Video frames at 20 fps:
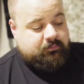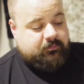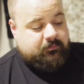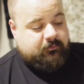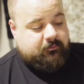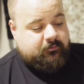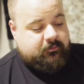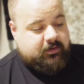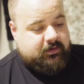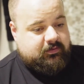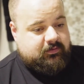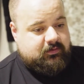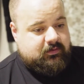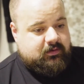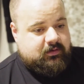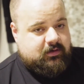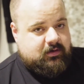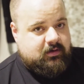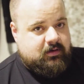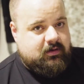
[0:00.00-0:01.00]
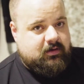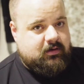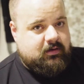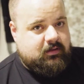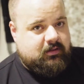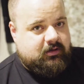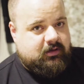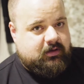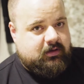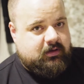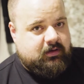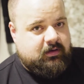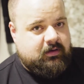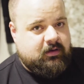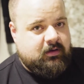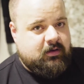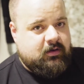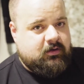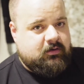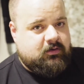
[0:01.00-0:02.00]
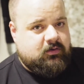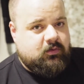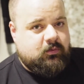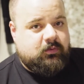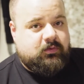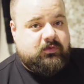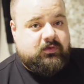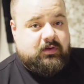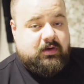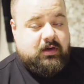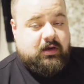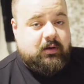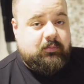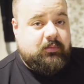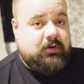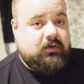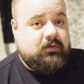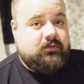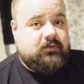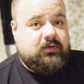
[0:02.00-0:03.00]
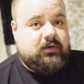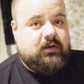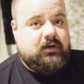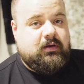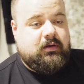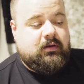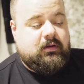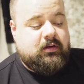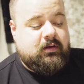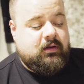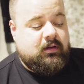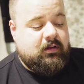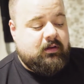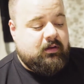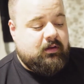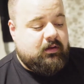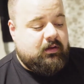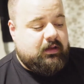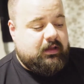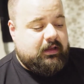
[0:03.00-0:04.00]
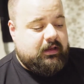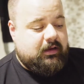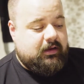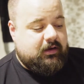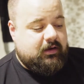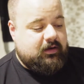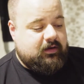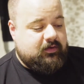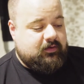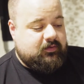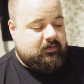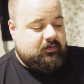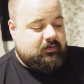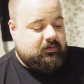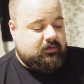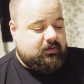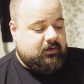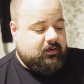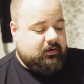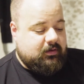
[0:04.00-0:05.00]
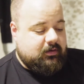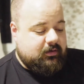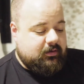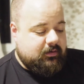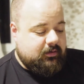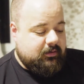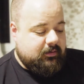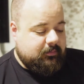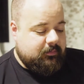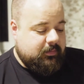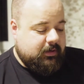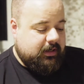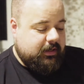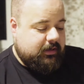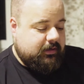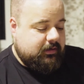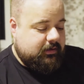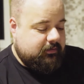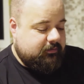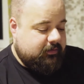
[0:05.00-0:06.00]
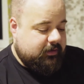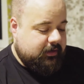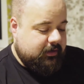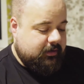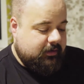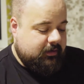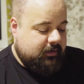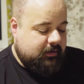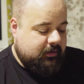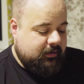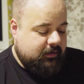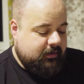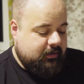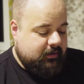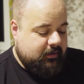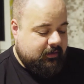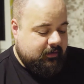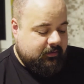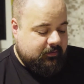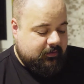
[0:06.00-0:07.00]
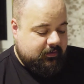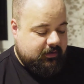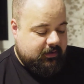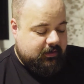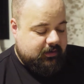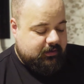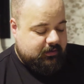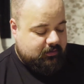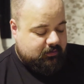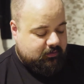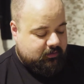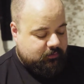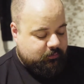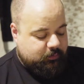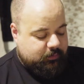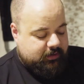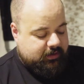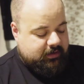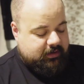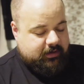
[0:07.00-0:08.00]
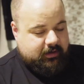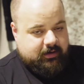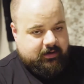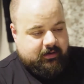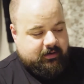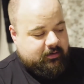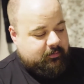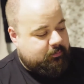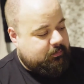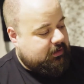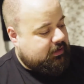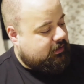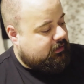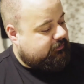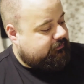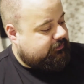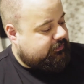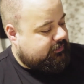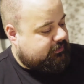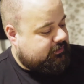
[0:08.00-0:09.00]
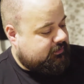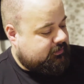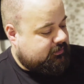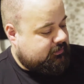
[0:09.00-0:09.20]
fits it in the tools that I'm using is I can run it on my beloved,